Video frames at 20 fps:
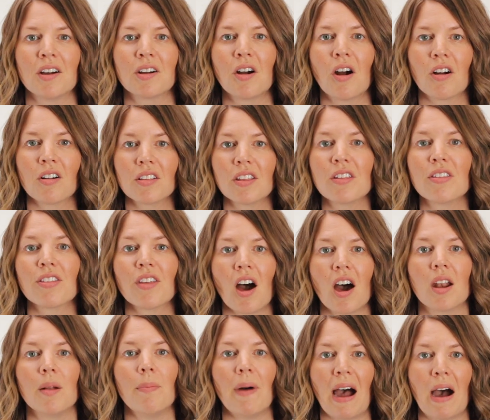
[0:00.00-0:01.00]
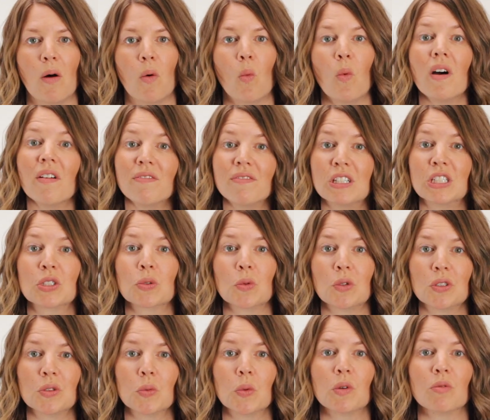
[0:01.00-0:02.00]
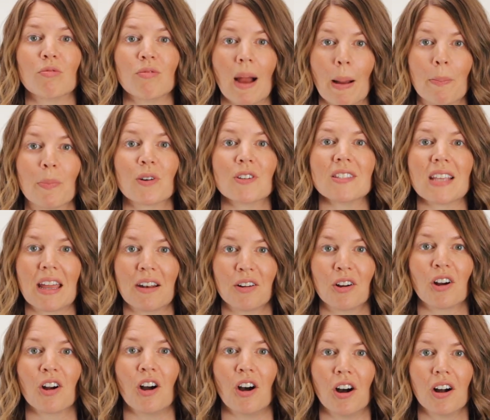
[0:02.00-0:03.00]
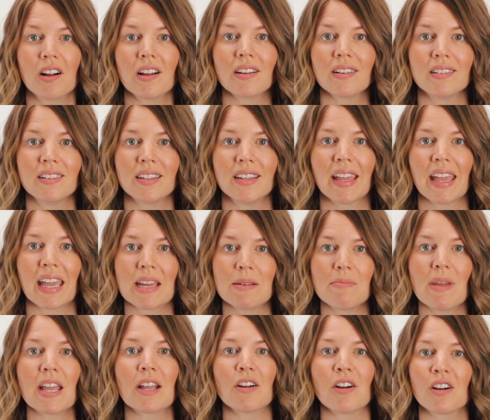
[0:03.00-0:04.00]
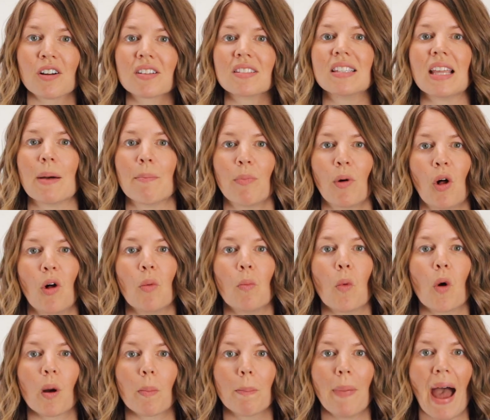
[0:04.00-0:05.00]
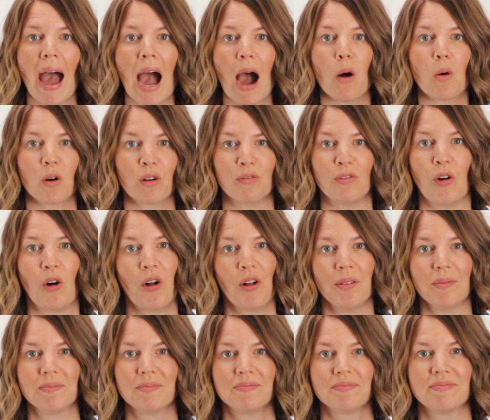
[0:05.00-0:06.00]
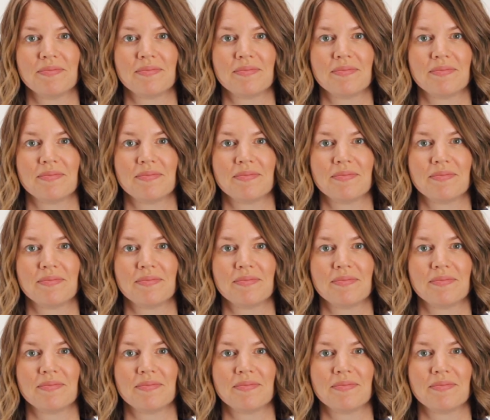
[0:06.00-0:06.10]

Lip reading: Carlye thought about what visuals would represent her hook and make her example more powerful.